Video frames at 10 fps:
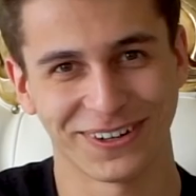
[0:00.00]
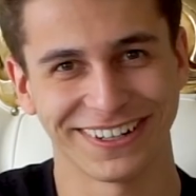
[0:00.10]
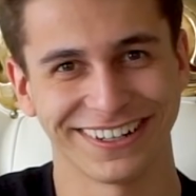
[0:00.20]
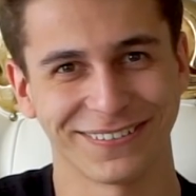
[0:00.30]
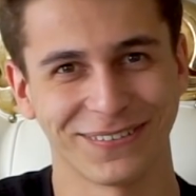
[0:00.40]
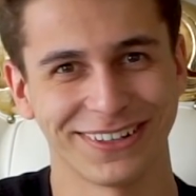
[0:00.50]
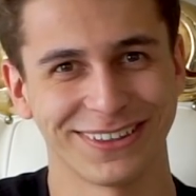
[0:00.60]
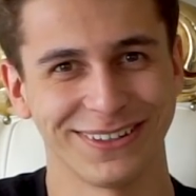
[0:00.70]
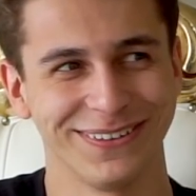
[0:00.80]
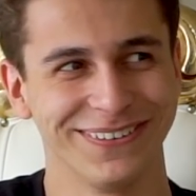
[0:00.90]
on here with
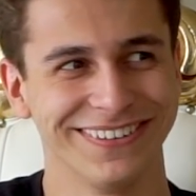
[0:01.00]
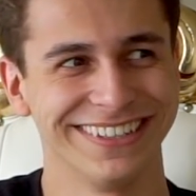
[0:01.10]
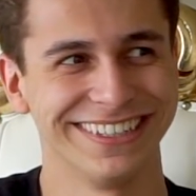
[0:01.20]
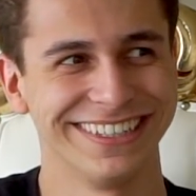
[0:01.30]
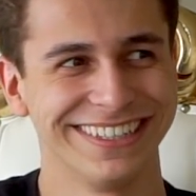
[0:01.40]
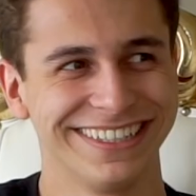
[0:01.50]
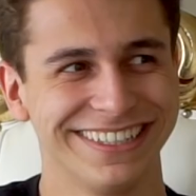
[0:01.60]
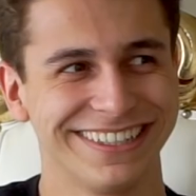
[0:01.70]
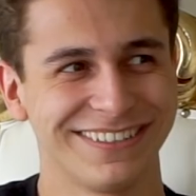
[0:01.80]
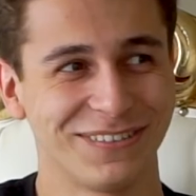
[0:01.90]
you,
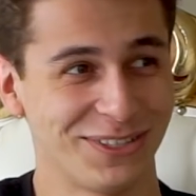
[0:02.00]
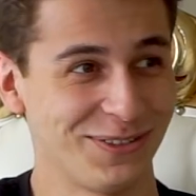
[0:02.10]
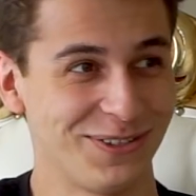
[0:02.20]
would you